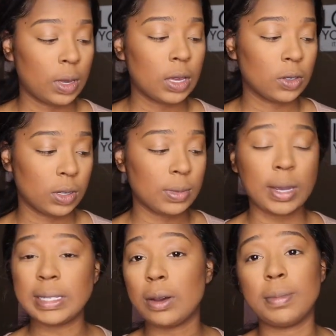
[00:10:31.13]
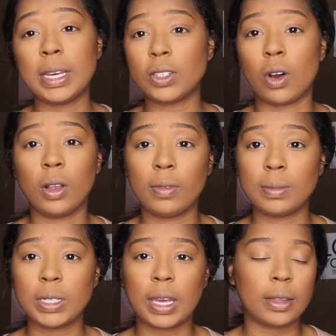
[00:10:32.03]
So sometimes I'll mix all of them
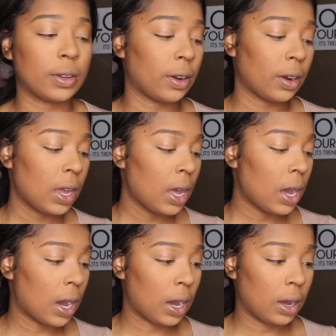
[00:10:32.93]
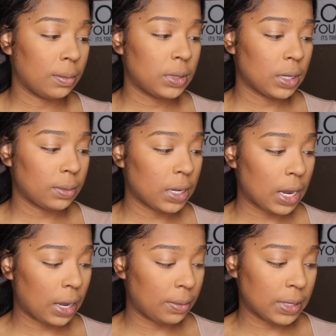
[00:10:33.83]
together.
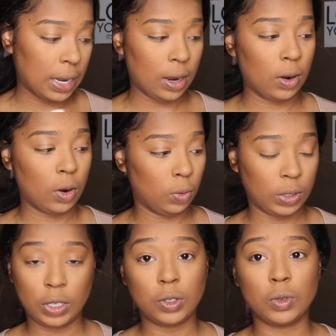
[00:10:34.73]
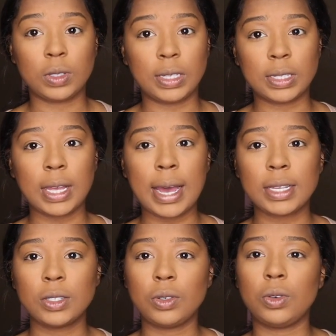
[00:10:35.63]
Sometimes I'll only use these
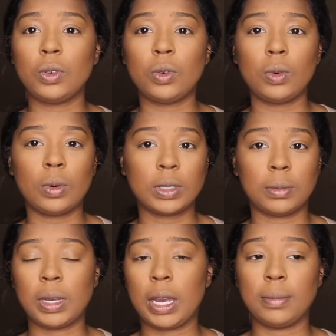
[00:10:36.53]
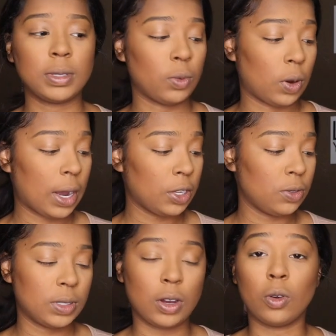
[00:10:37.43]
last two. Sometimes, well, I
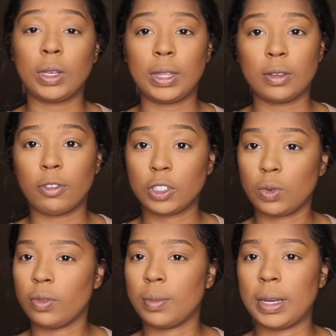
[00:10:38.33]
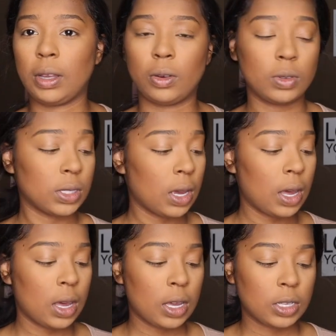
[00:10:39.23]
use only the first one for my nose.
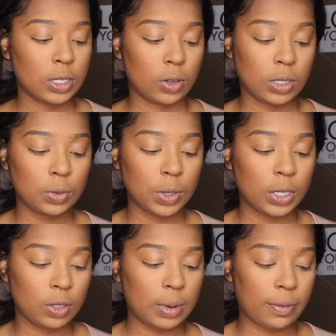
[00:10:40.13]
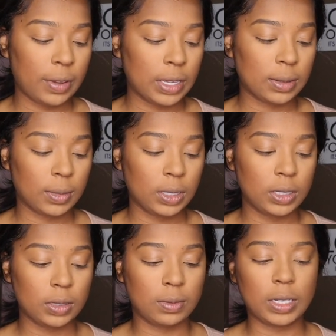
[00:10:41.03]
So since we're gonna do my face, I'm gonna
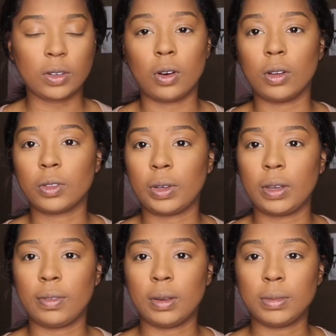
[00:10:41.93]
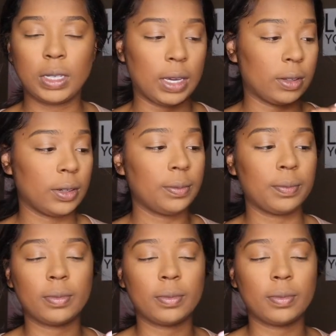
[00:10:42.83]
just mix all three of them together.